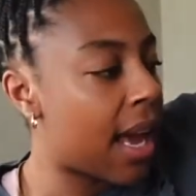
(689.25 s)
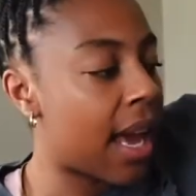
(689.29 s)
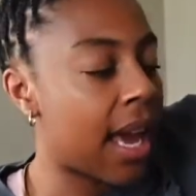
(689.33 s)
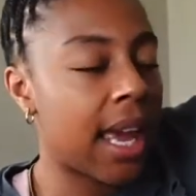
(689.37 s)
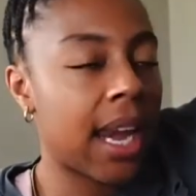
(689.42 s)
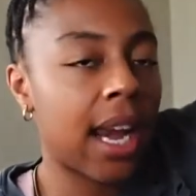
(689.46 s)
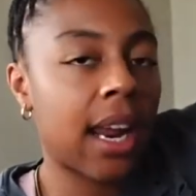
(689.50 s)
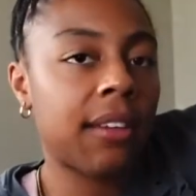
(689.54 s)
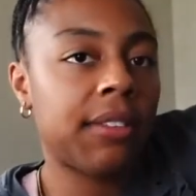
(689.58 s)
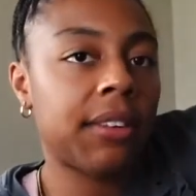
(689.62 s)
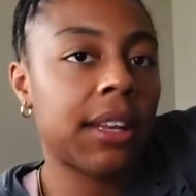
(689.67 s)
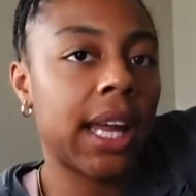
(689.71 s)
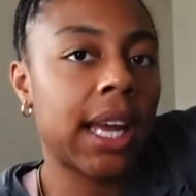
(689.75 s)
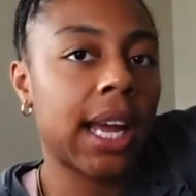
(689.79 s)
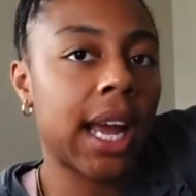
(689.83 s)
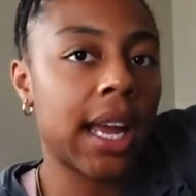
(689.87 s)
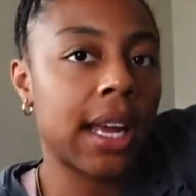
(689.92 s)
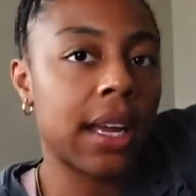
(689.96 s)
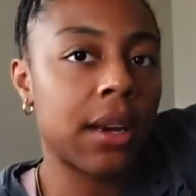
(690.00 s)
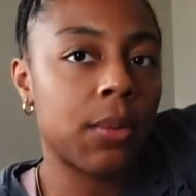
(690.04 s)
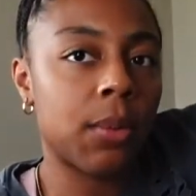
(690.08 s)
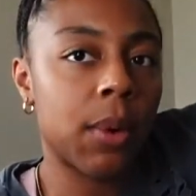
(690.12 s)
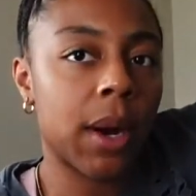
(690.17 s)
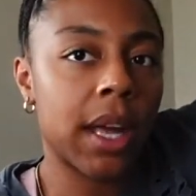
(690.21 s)
And I feel like I
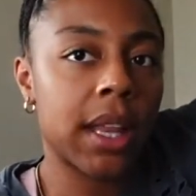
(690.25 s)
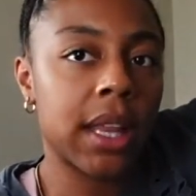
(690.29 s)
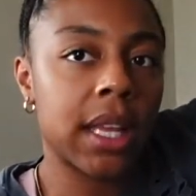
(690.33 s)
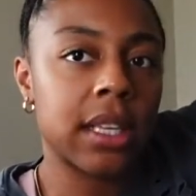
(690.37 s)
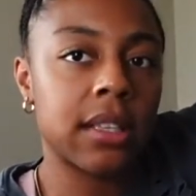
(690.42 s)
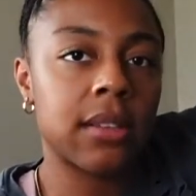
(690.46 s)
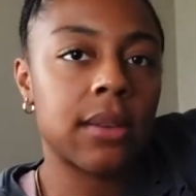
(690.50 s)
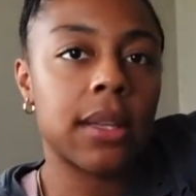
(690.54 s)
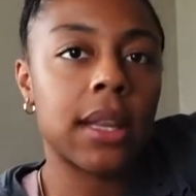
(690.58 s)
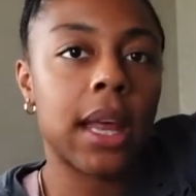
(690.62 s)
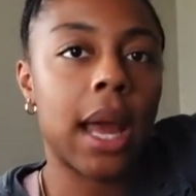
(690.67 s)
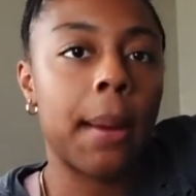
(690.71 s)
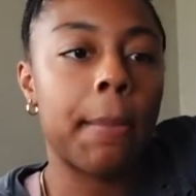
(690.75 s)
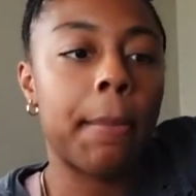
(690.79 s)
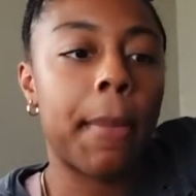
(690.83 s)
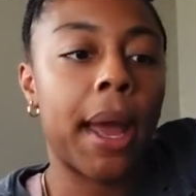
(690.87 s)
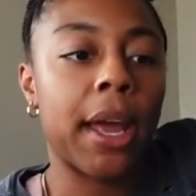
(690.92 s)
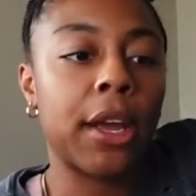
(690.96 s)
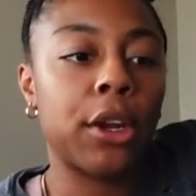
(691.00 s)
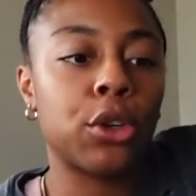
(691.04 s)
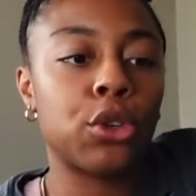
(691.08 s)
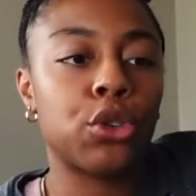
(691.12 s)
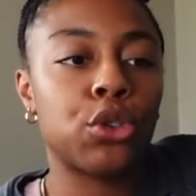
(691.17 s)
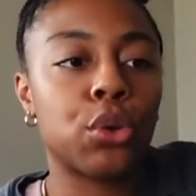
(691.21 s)
could wear this with like
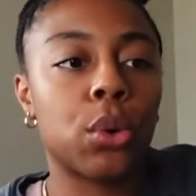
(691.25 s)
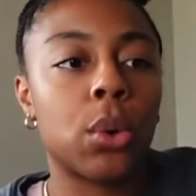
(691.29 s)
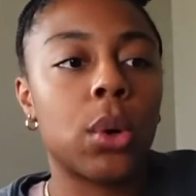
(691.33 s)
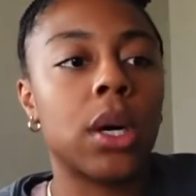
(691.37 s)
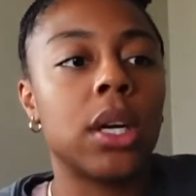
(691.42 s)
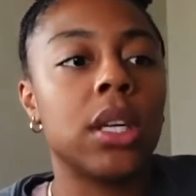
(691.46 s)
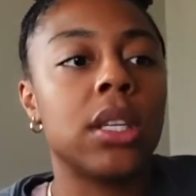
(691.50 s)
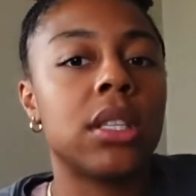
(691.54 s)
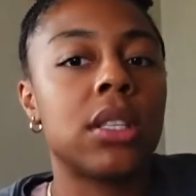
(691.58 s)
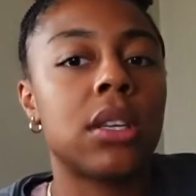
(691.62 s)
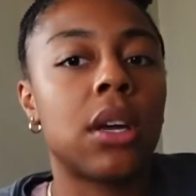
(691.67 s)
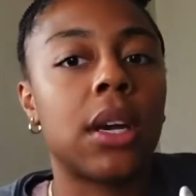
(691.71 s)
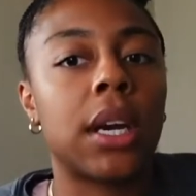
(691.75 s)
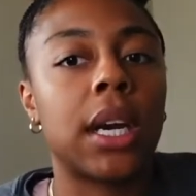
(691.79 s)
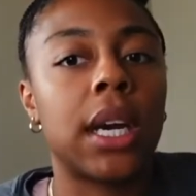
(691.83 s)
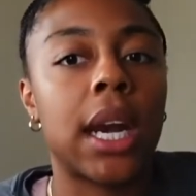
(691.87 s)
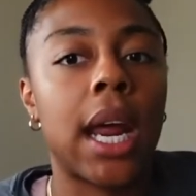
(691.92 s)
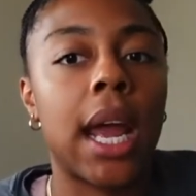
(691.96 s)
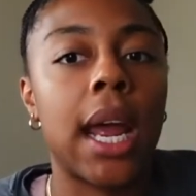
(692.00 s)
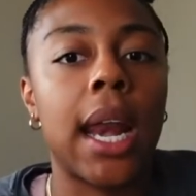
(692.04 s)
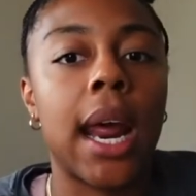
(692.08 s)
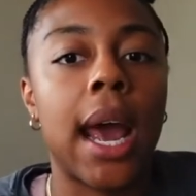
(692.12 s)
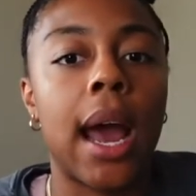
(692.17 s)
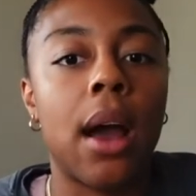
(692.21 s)
biker shorts on a
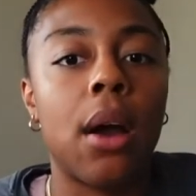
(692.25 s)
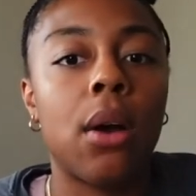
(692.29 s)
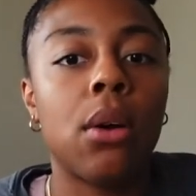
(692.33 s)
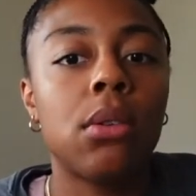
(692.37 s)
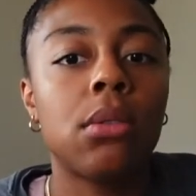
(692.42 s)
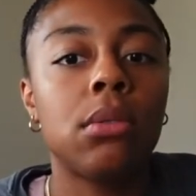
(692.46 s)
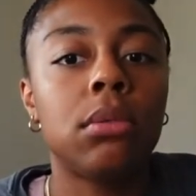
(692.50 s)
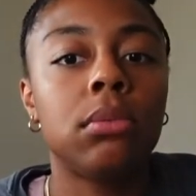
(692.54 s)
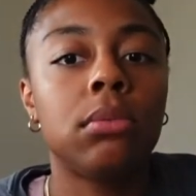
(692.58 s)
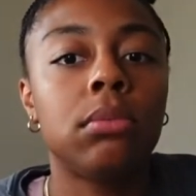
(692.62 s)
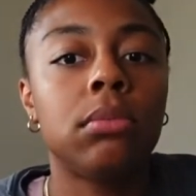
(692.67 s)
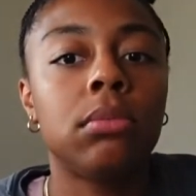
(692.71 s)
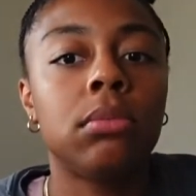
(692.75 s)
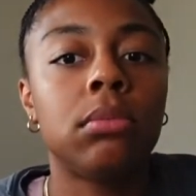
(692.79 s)
night out.